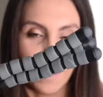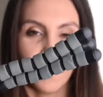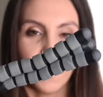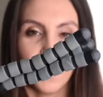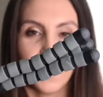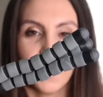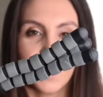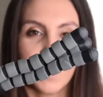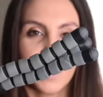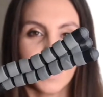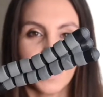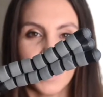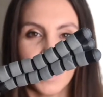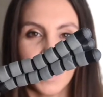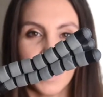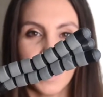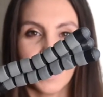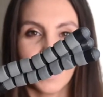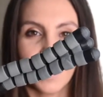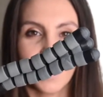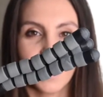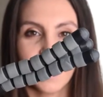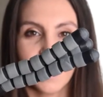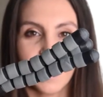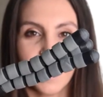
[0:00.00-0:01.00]
You can see it
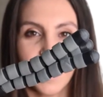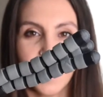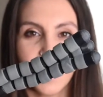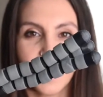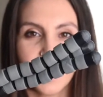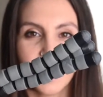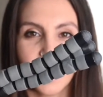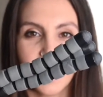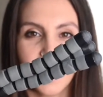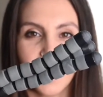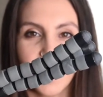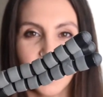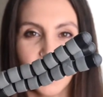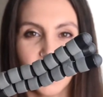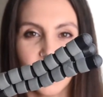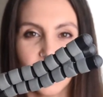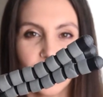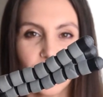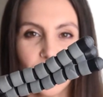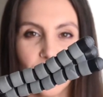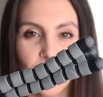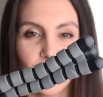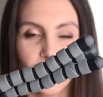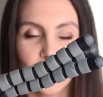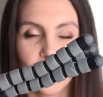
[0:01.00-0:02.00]
literally has like a
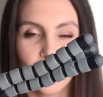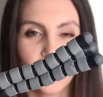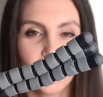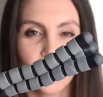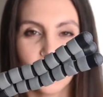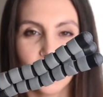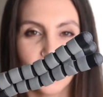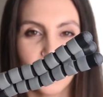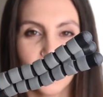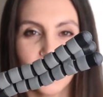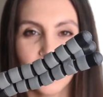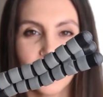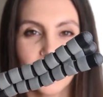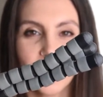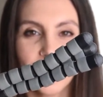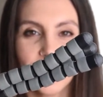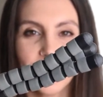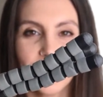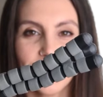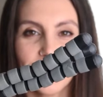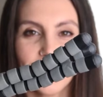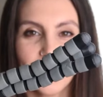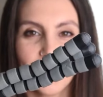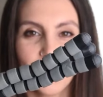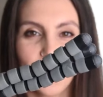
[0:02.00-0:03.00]
dollar store
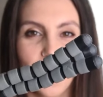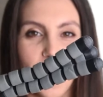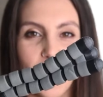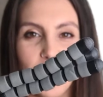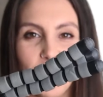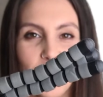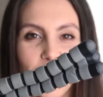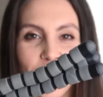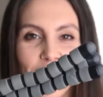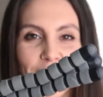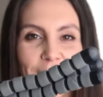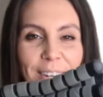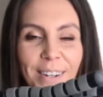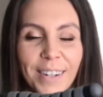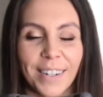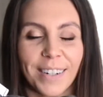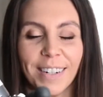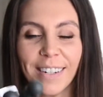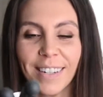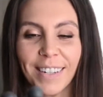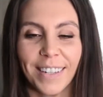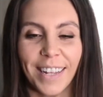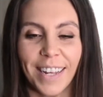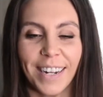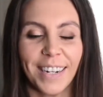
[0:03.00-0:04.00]
tripod,
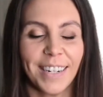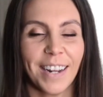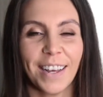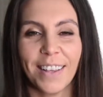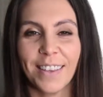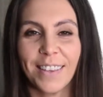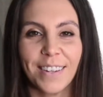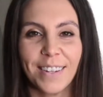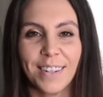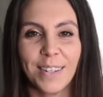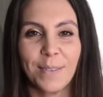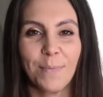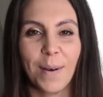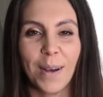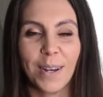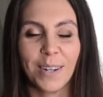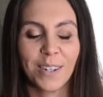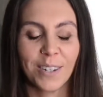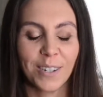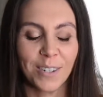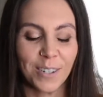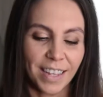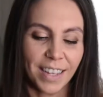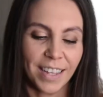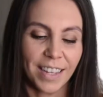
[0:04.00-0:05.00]
like nothing
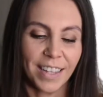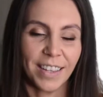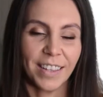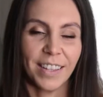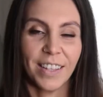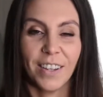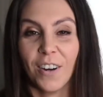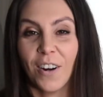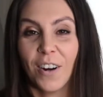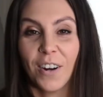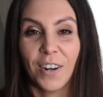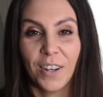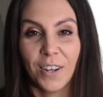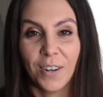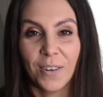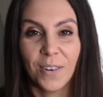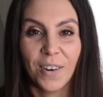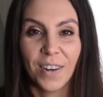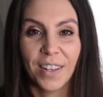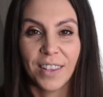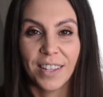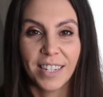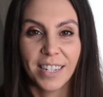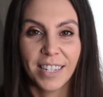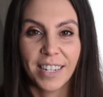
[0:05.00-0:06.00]
special. The audio
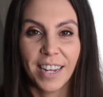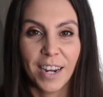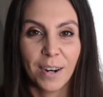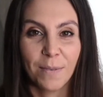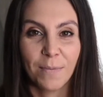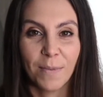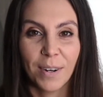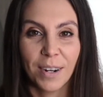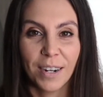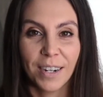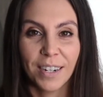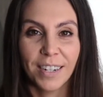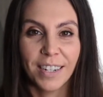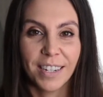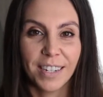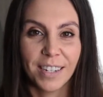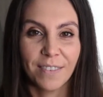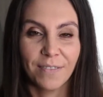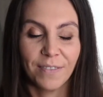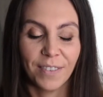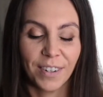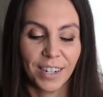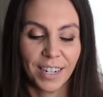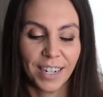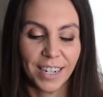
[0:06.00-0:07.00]
on this camera
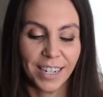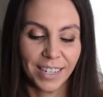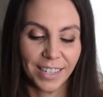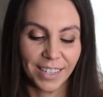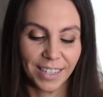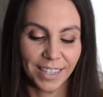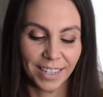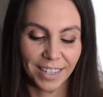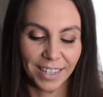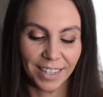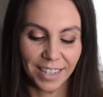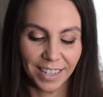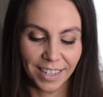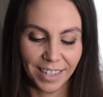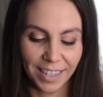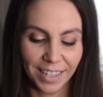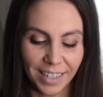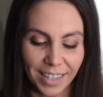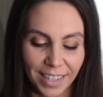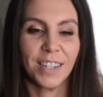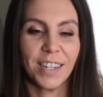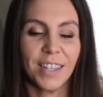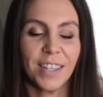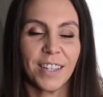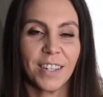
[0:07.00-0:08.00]
isn't very good.
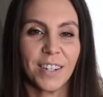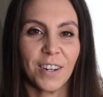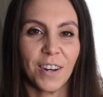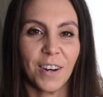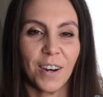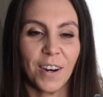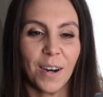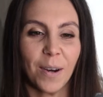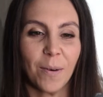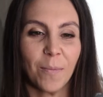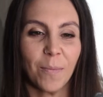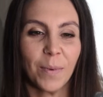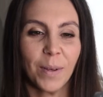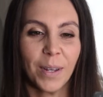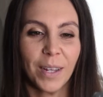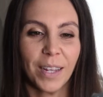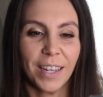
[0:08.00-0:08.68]
See the top,